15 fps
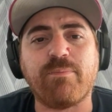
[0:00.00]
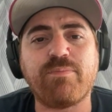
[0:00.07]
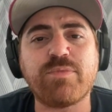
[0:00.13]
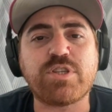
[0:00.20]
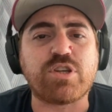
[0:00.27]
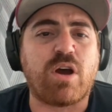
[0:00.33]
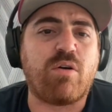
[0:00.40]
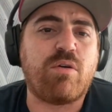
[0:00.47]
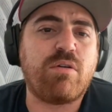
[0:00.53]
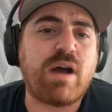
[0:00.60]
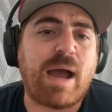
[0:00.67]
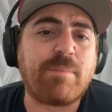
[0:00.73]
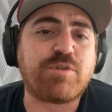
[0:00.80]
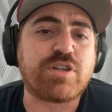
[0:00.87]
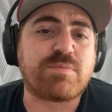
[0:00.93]
So
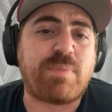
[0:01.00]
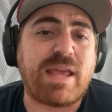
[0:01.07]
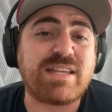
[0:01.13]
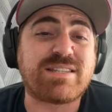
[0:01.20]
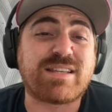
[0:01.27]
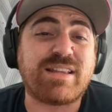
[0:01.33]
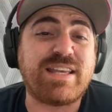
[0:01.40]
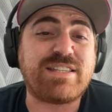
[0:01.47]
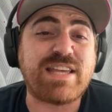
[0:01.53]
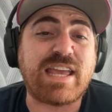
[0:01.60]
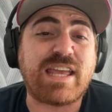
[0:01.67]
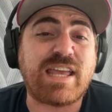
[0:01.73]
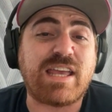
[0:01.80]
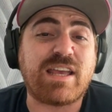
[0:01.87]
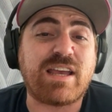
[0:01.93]
I'm just basically
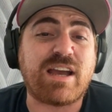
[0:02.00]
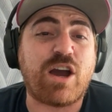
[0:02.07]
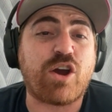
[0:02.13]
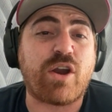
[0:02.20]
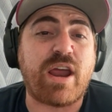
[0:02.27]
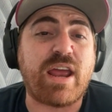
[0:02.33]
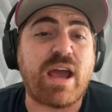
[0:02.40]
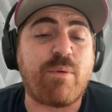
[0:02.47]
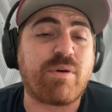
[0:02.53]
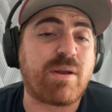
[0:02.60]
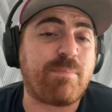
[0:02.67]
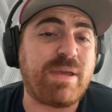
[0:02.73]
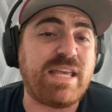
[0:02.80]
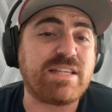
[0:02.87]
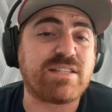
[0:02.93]
taking, all right, I want a
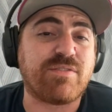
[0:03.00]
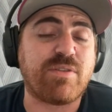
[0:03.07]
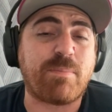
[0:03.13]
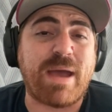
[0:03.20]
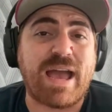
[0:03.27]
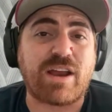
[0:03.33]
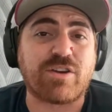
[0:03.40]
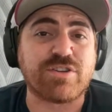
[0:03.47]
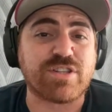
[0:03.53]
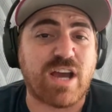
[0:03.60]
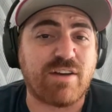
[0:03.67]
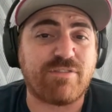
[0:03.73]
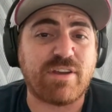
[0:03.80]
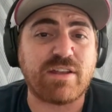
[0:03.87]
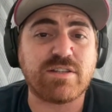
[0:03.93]
piece of the Packers
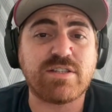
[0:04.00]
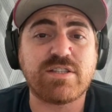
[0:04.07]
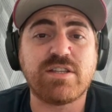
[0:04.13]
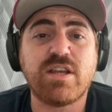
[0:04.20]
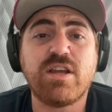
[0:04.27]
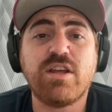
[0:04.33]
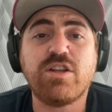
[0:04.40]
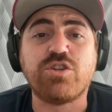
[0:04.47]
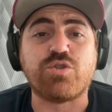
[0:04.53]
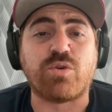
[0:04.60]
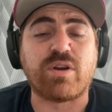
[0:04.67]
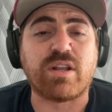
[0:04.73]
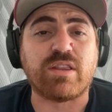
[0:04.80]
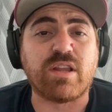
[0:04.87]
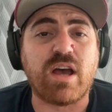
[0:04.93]
offense.
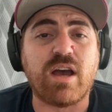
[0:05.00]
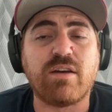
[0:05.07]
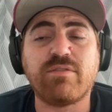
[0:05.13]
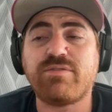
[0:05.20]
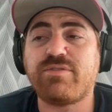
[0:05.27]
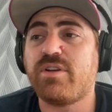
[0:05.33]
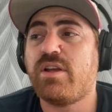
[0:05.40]
Jordan Love,